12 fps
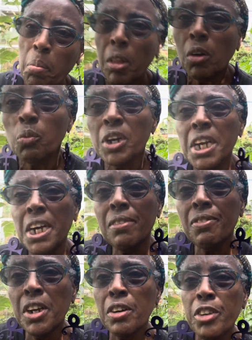We have
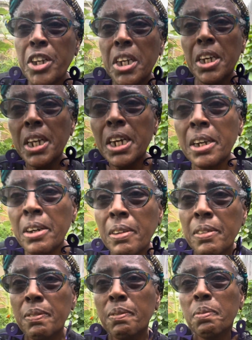their DNA.
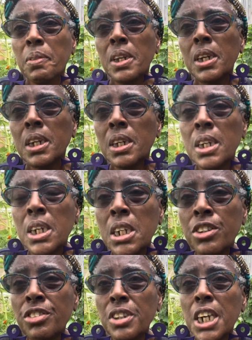
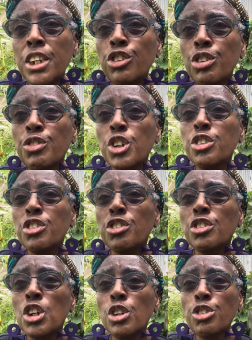It's nature versus
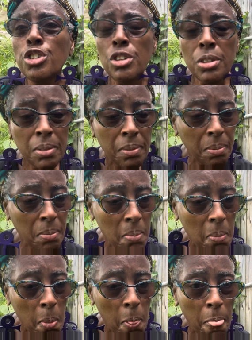nurture.
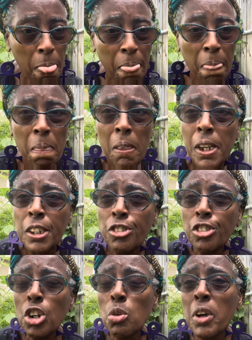
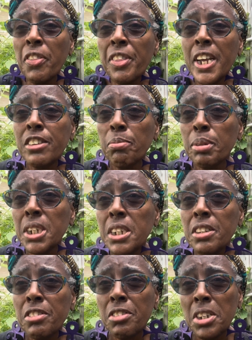So with that being
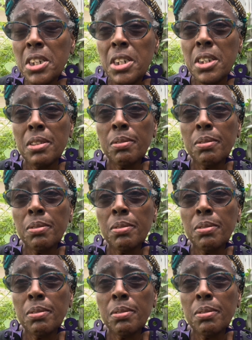said,